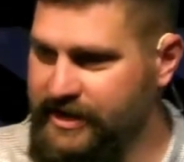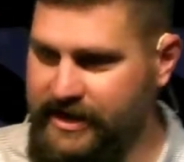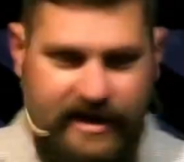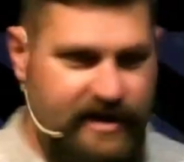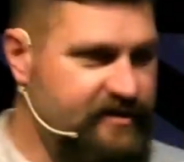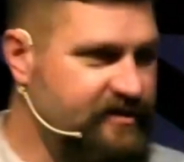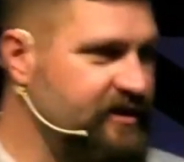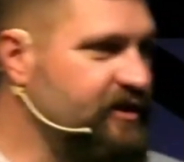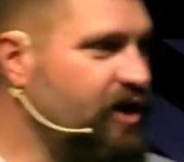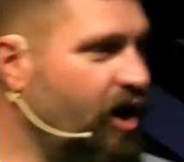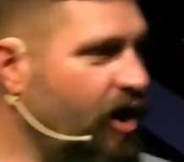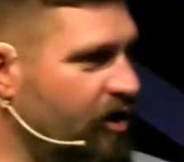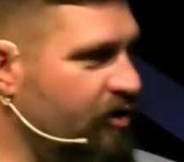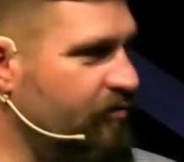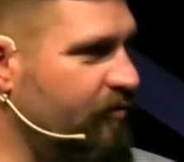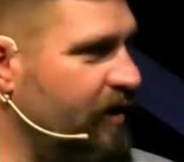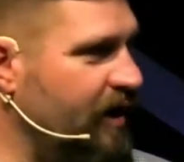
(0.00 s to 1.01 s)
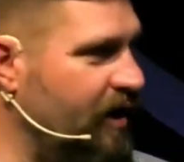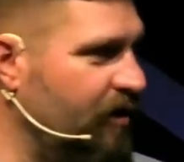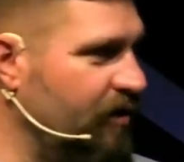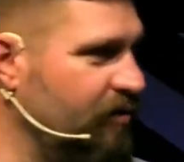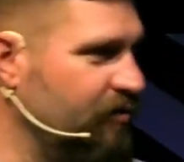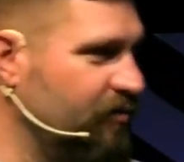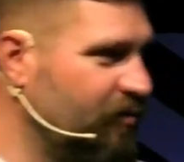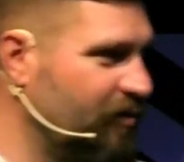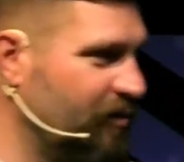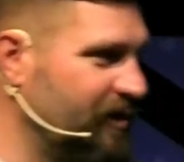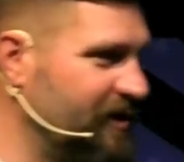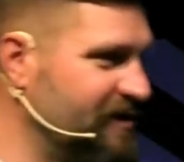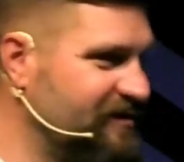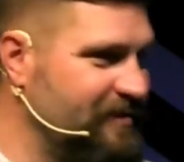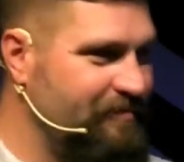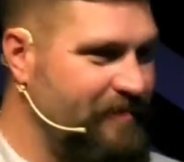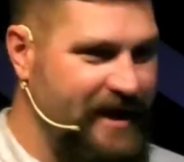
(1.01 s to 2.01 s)
hit the guardrail or
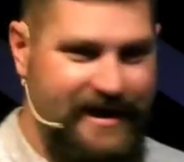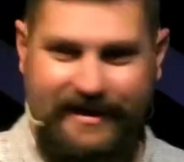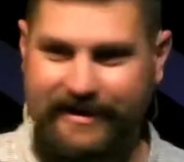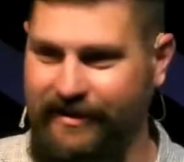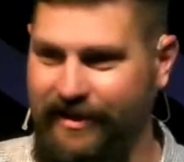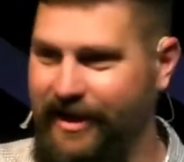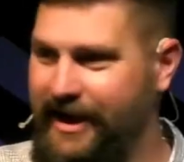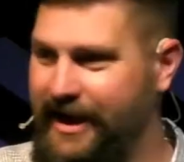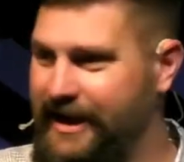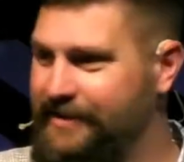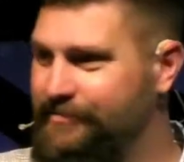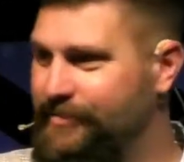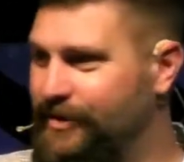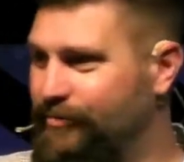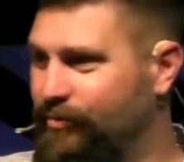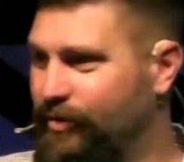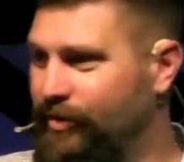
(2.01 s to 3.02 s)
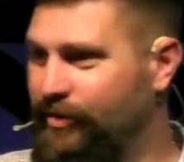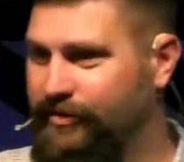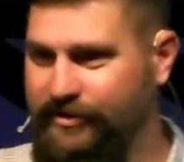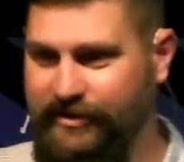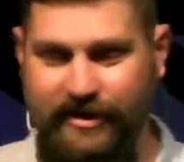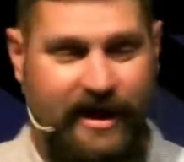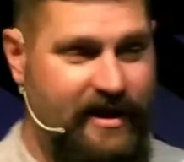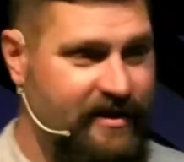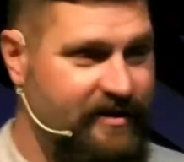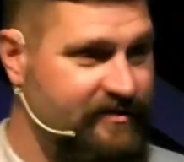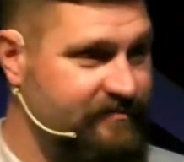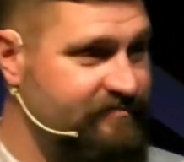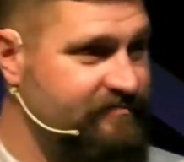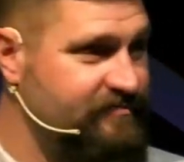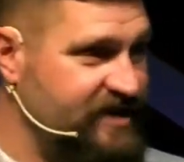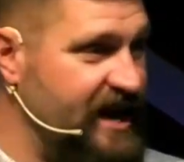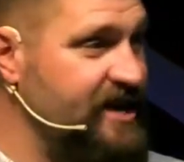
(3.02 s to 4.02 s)
hit the painted line, but we're kind of
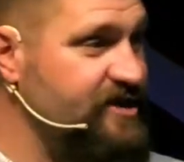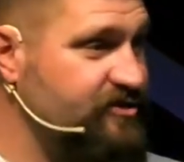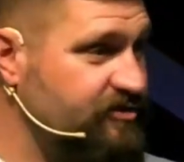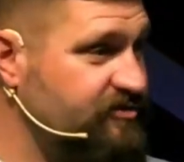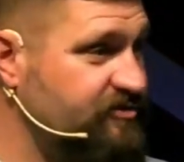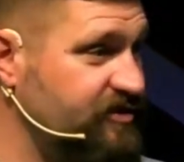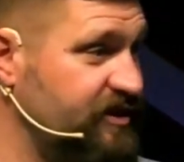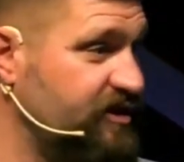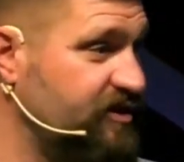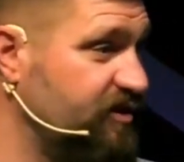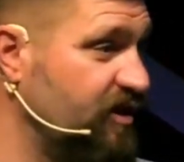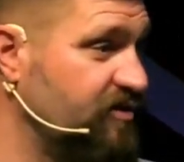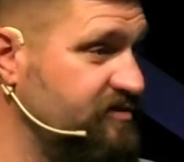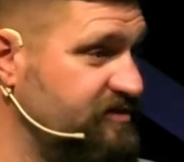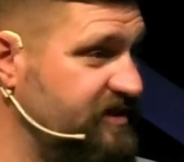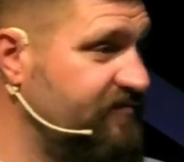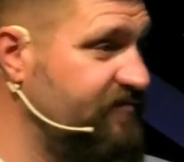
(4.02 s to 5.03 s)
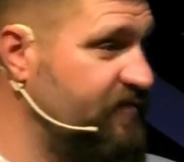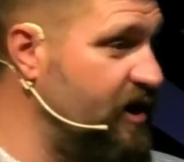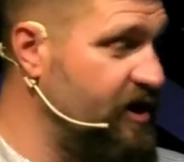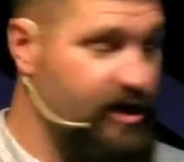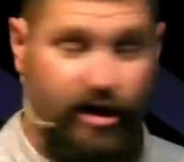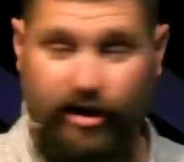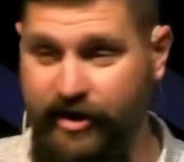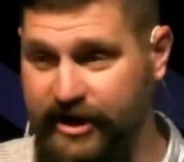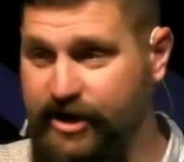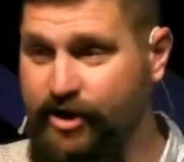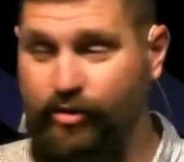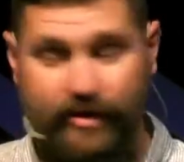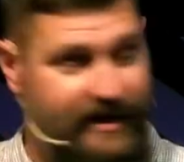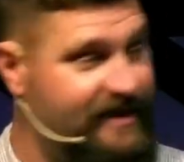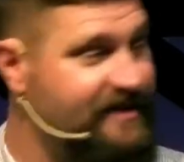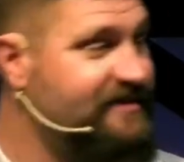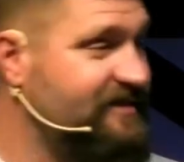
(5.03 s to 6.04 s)
dangerously close, if not already
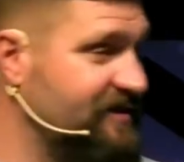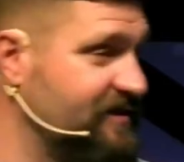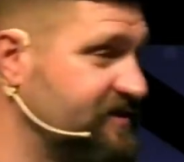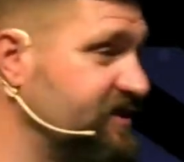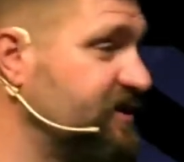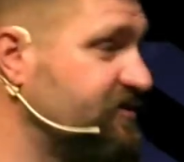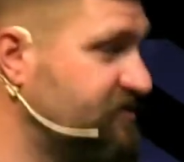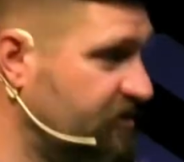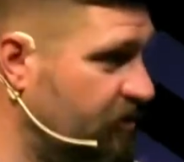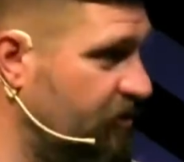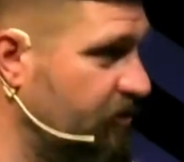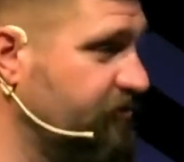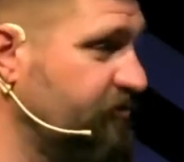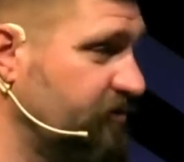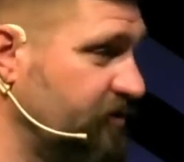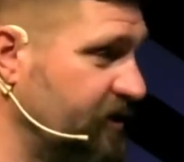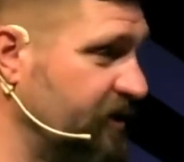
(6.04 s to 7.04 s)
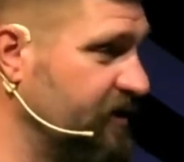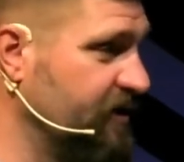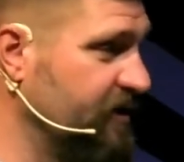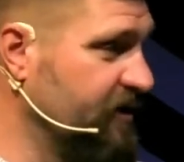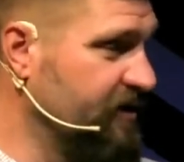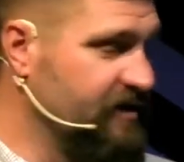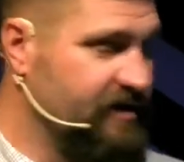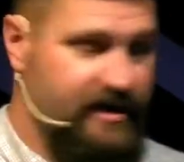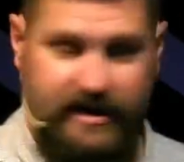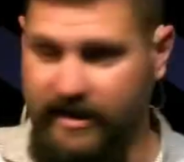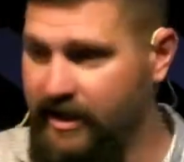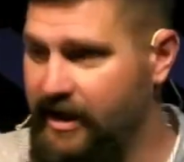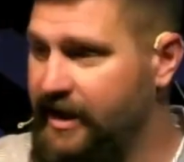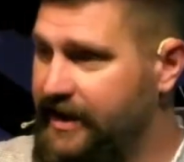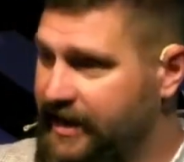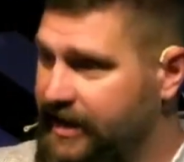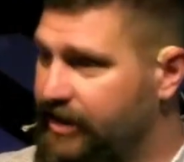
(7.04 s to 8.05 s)
going into the ditch culturally in a
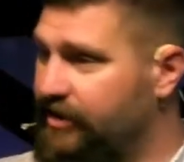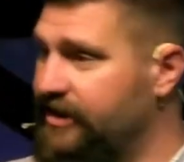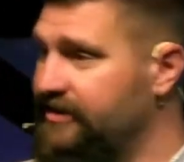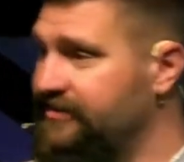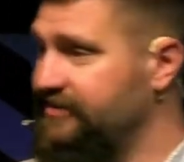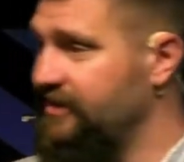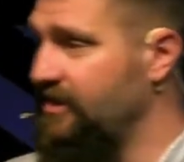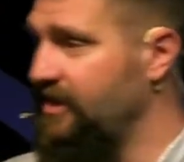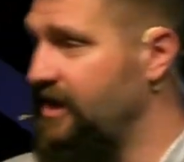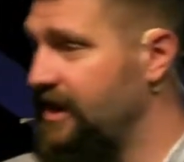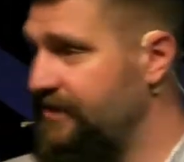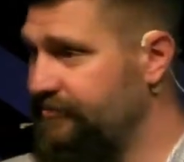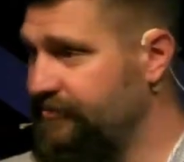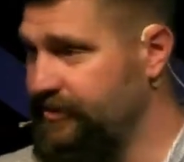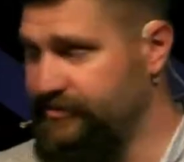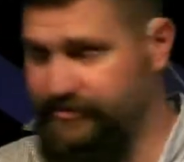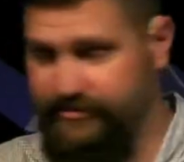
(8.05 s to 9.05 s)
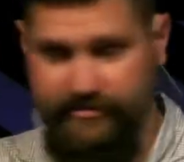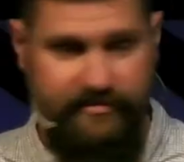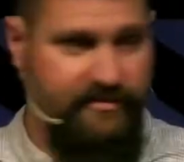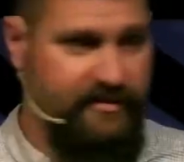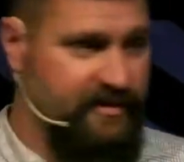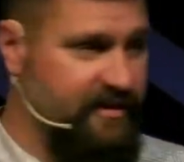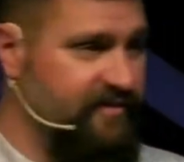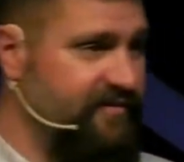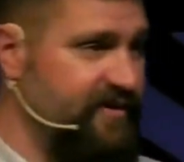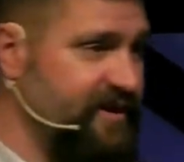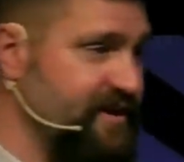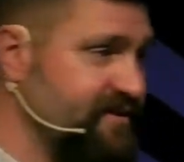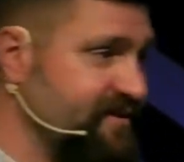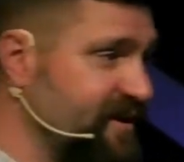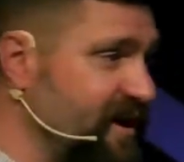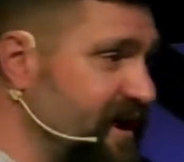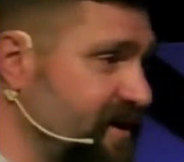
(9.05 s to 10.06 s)
lot of areas in life. We're truly living in a
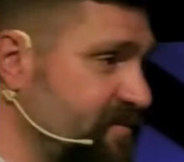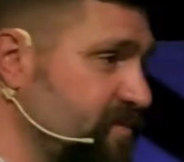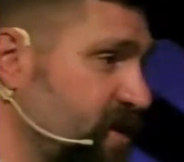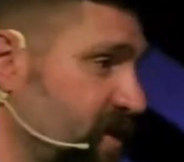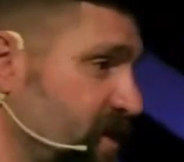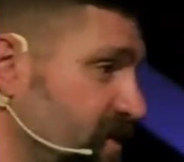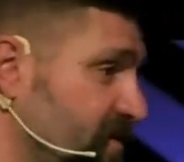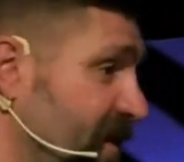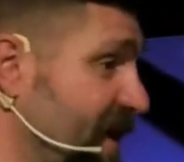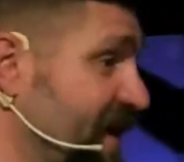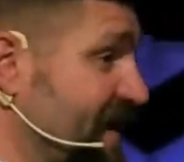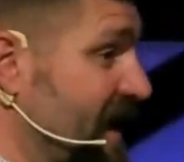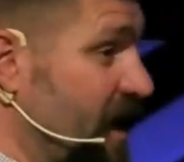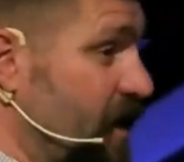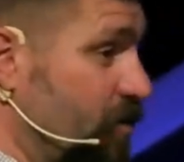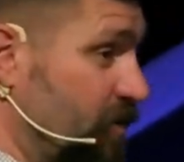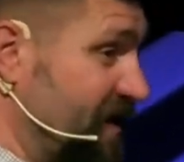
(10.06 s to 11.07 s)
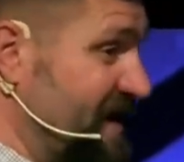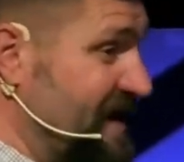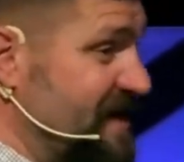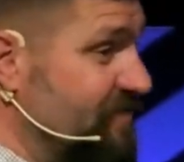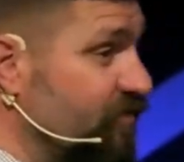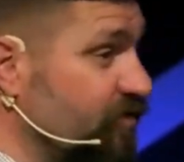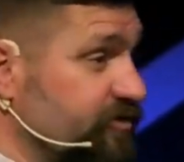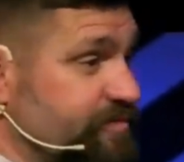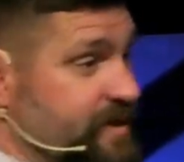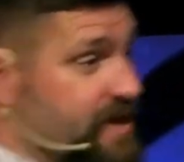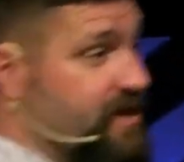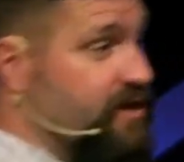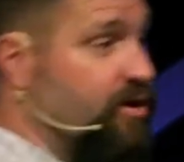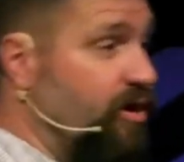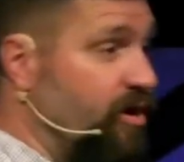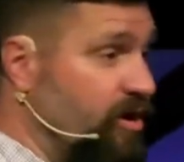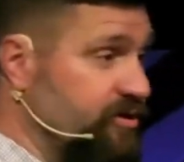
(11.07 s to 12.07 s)
time right now where evil's
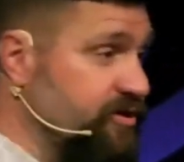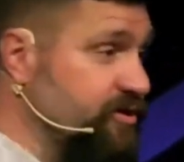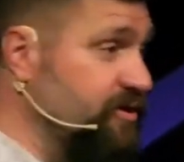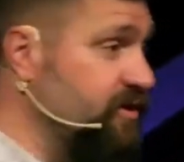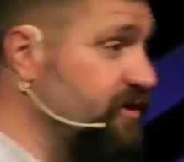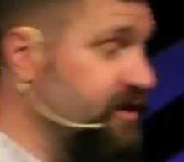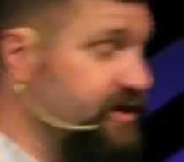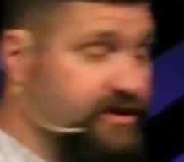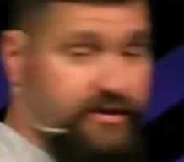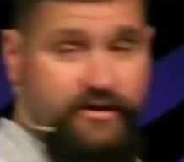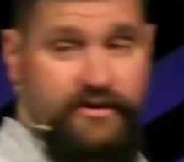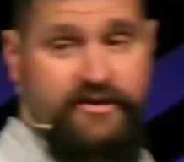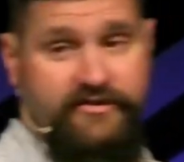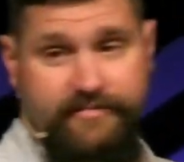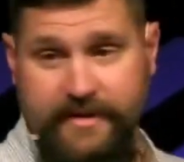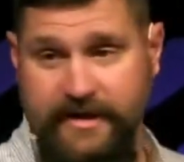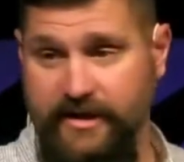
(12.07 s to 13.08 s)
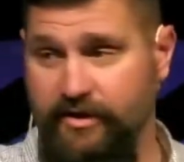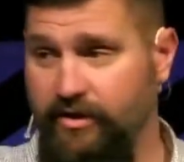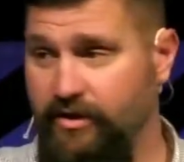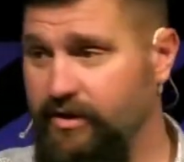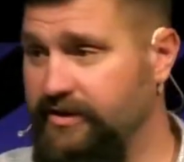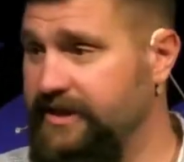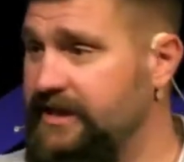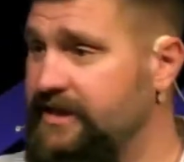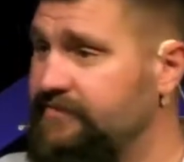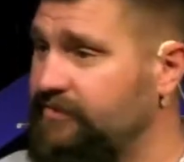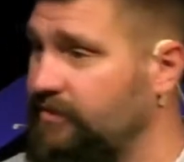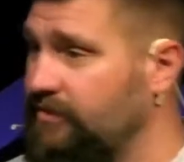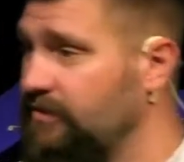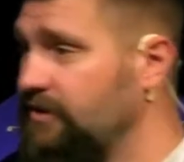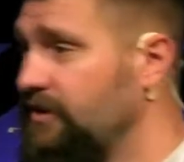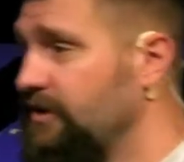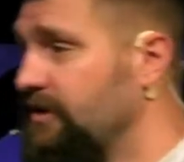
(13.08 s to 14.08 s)
being called good and good is being called
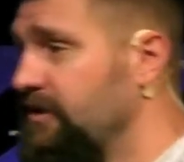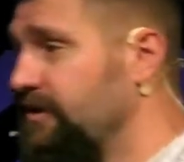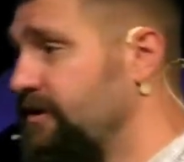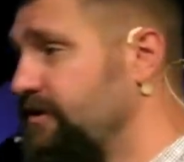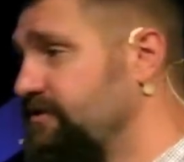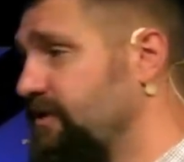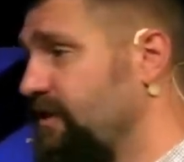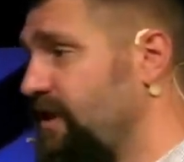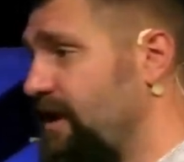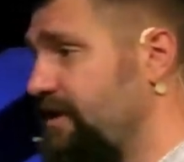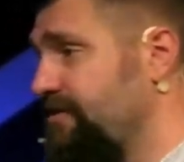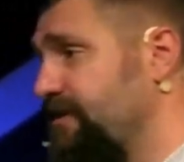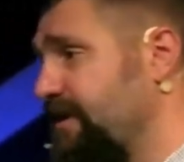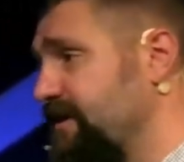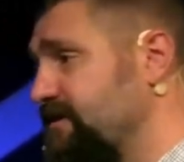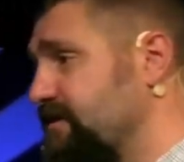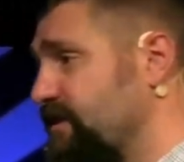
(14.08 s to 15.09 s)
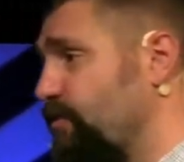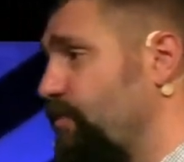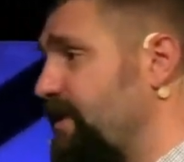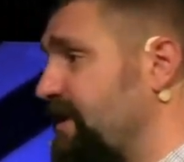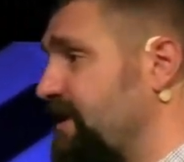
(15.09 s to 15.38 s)
evil. There's a lot of things that we